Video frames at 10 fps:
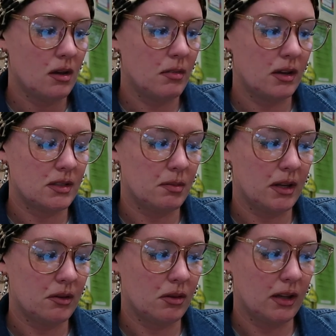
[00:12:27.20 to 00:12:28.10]
But to
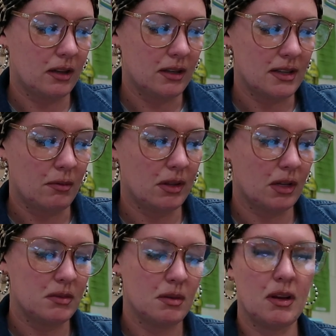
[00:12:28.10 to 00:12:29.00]
play ukuleles, I want
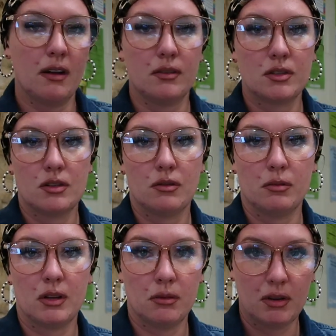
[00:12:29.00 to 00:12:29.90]
them to be able to
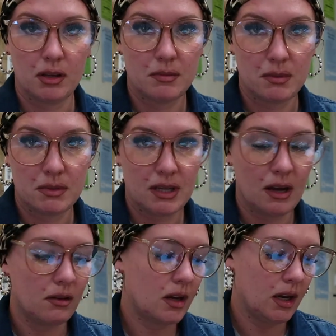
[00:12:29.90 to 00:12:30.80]
read the rhythms
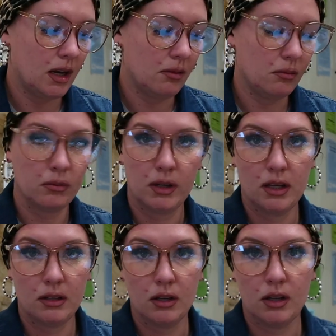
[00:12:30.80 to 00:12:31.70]
themselves and
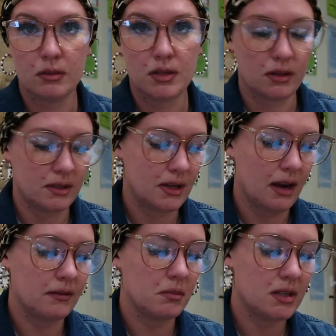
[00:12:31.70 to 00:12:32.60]
read the notes on the
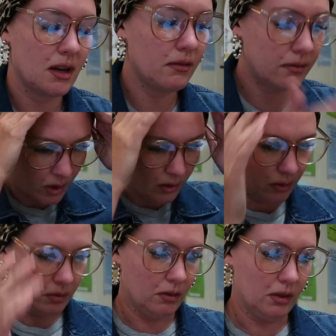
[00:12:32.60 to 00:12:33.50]
staff themselves.
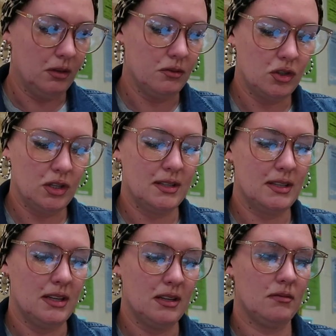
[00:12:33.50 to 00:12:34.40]
Although we only use G,
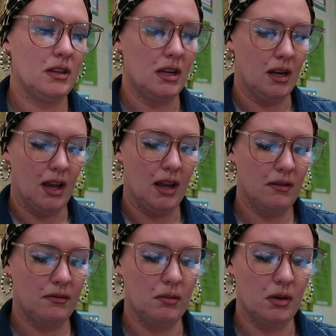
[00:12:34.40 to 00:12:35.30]
C, E, and
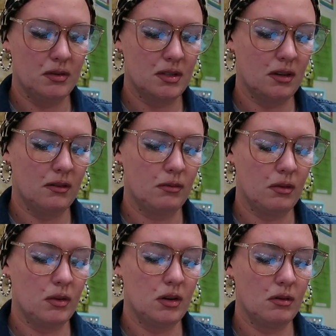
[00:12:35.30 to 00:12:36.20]
A for most of
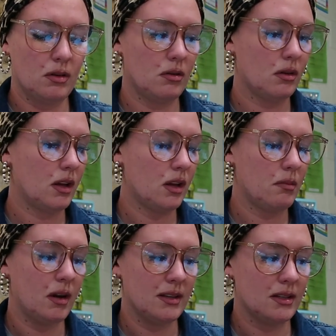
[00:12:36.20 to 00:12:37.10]
what we do with ukulele,
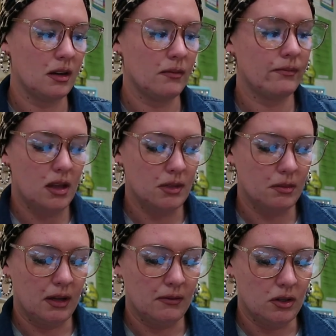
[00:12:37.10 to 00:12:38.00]
but still, that's
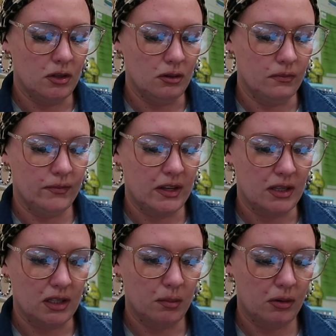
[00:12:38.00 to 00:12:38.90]
what they have to do.
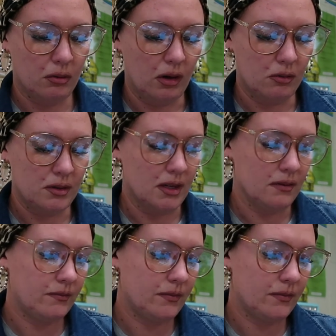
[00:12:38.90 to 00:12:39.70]
That's like the prerequisite